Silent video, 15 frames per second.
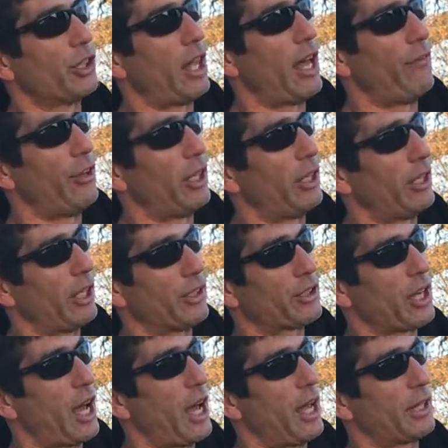love it. It's
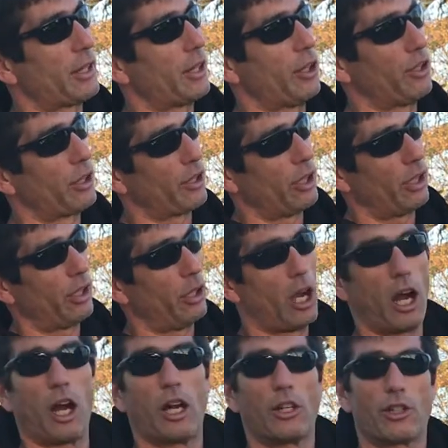got the
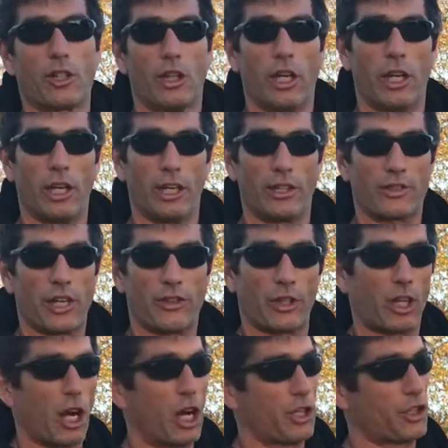large hood. It's got the
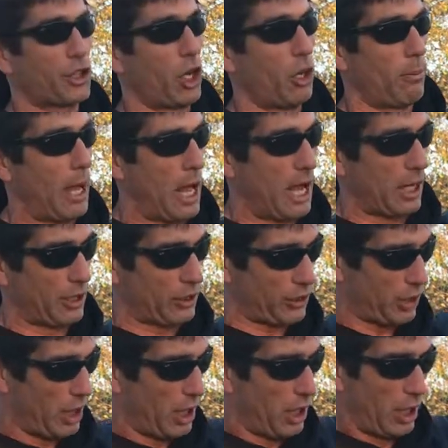large toe
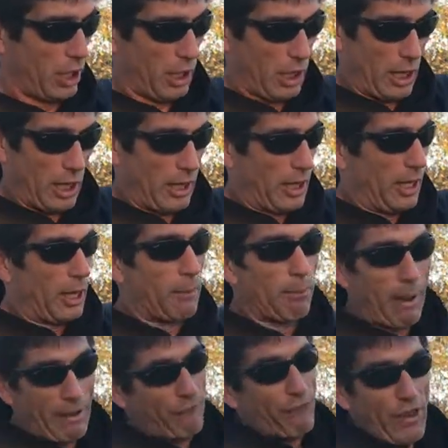box.
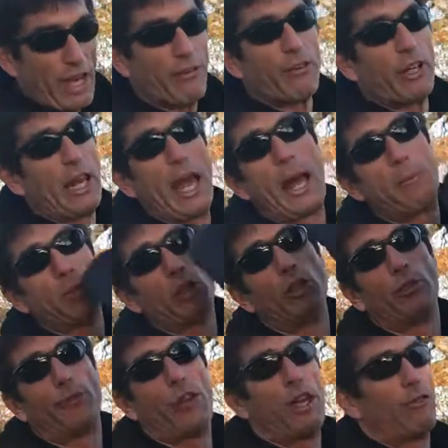My favorite,
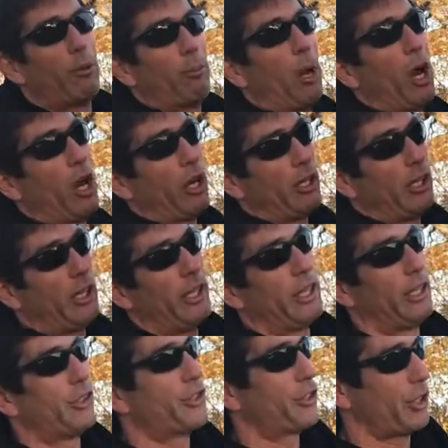absolute favorite part
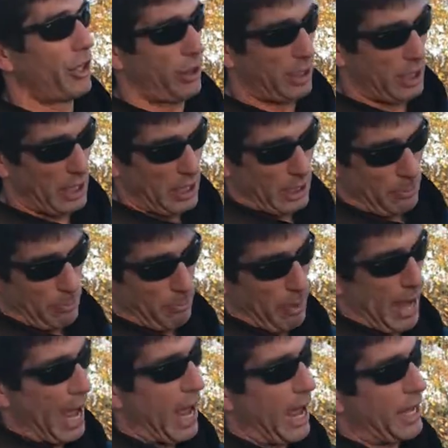is the
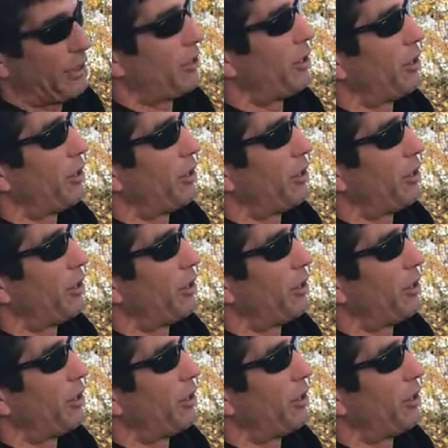pad